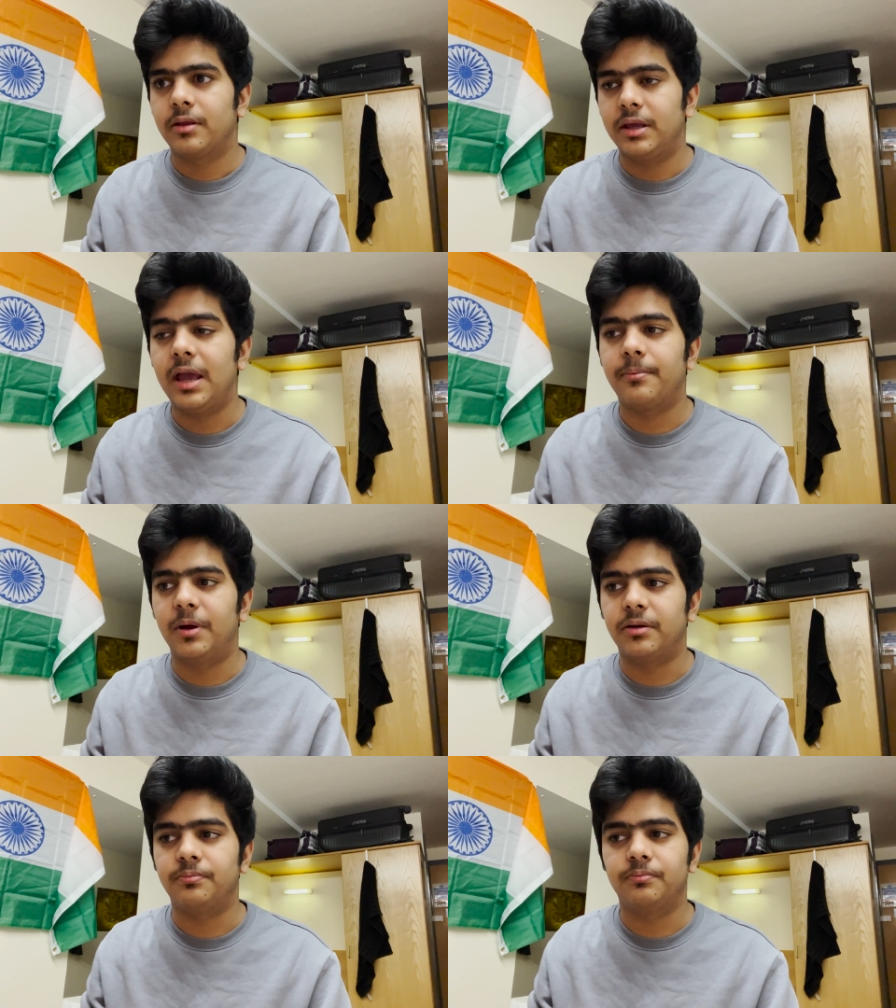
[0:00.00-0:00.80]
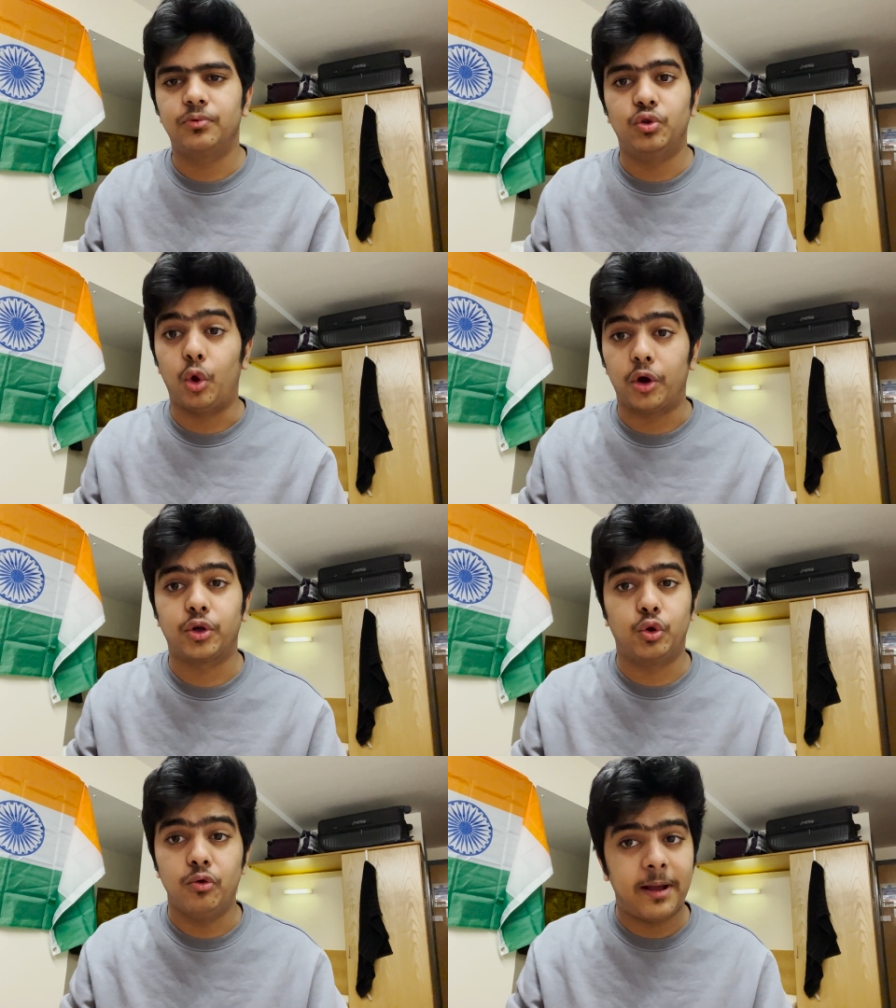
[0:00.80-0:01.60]
yeah, but not
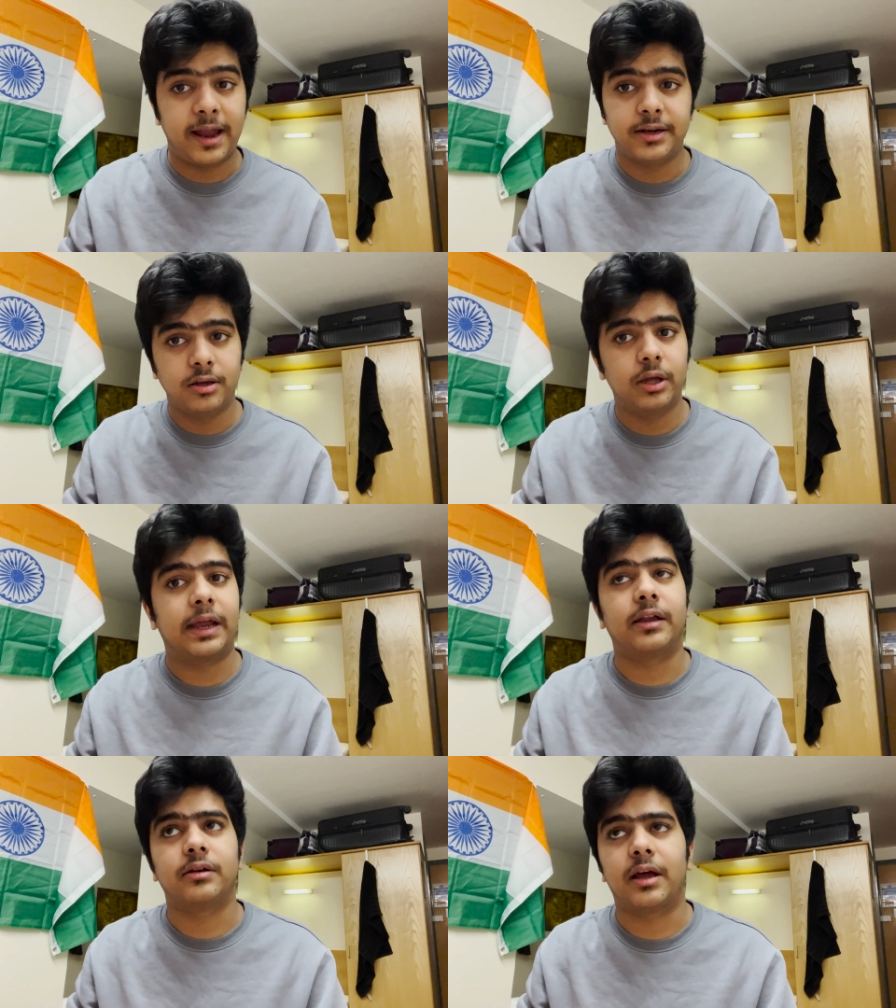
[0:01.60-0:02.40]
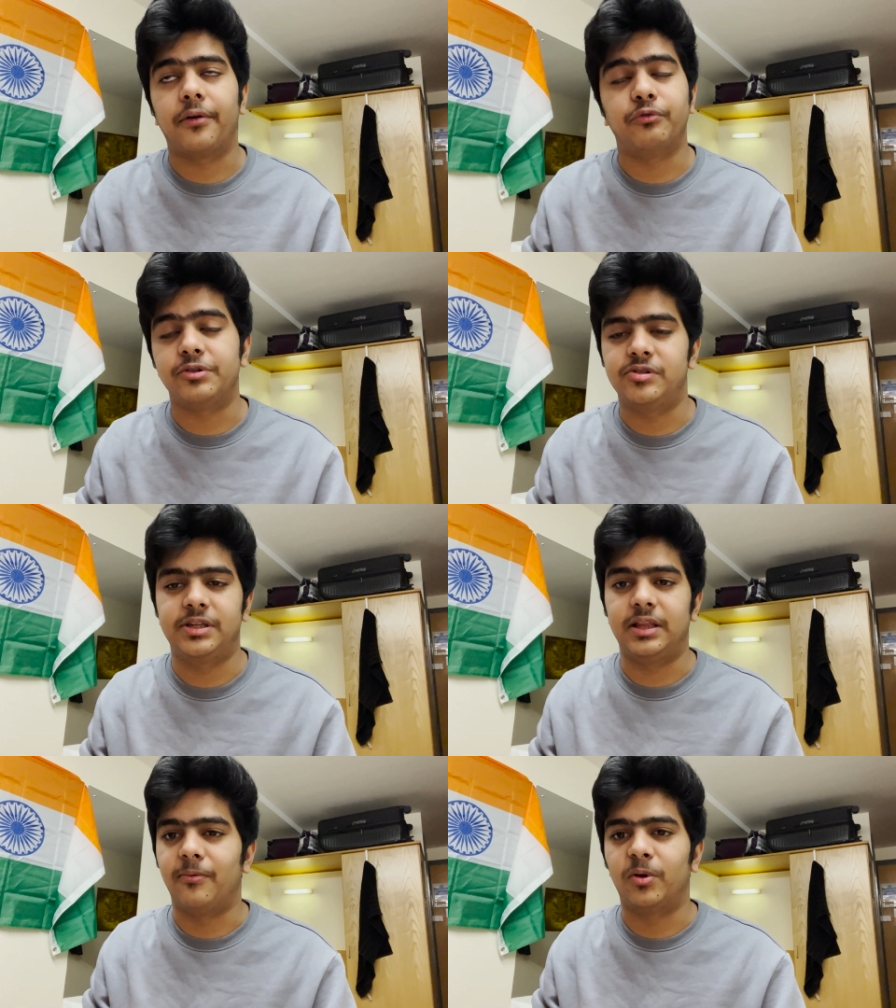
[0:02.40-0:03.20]
too bad, and I wouldn't
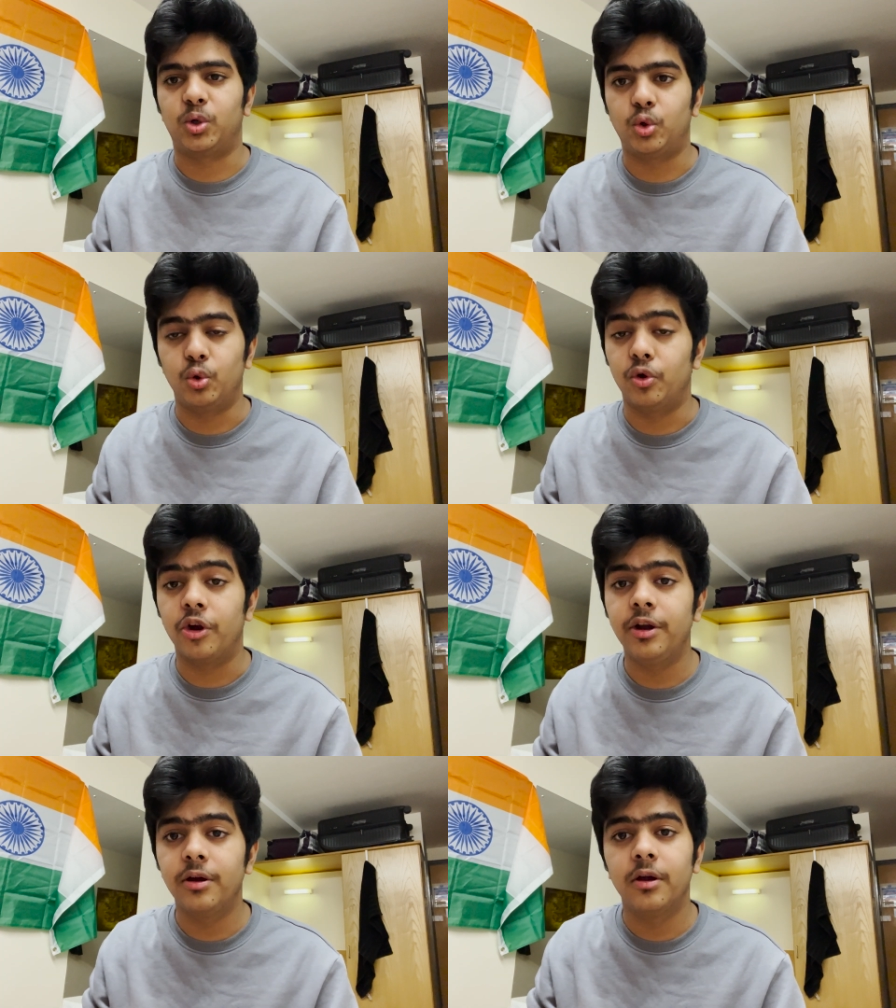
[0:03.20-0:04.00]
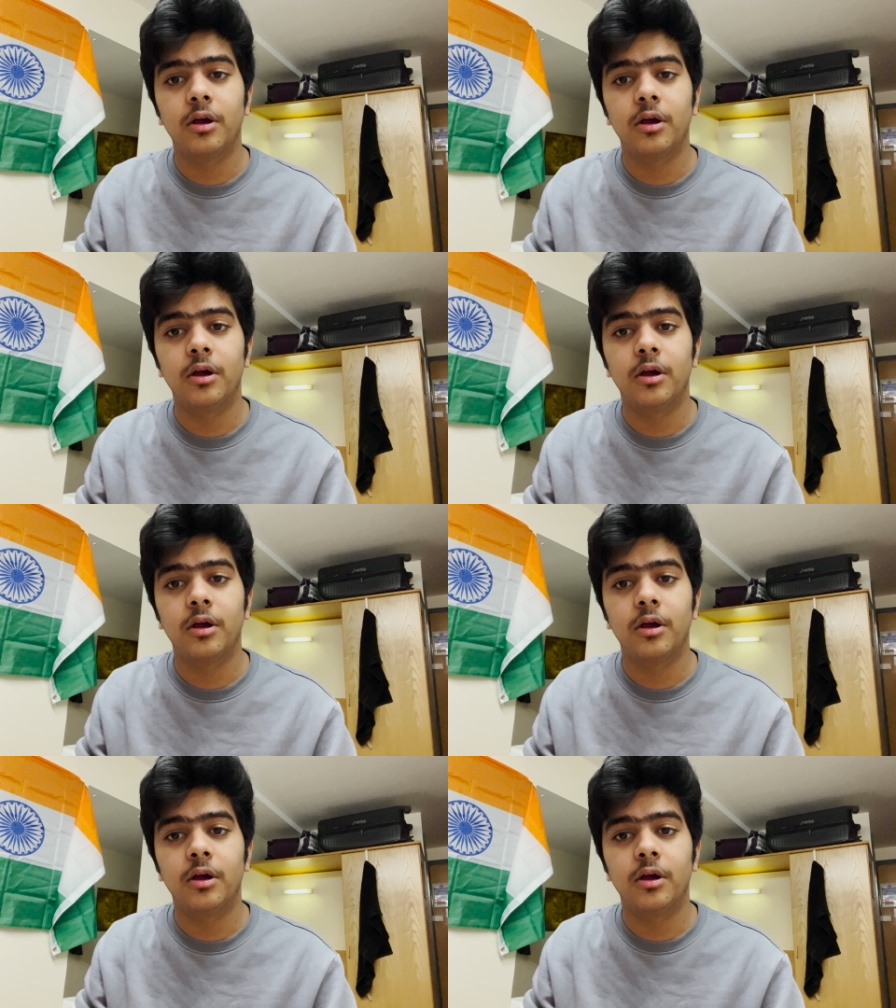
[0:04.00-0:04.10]
say they were too good.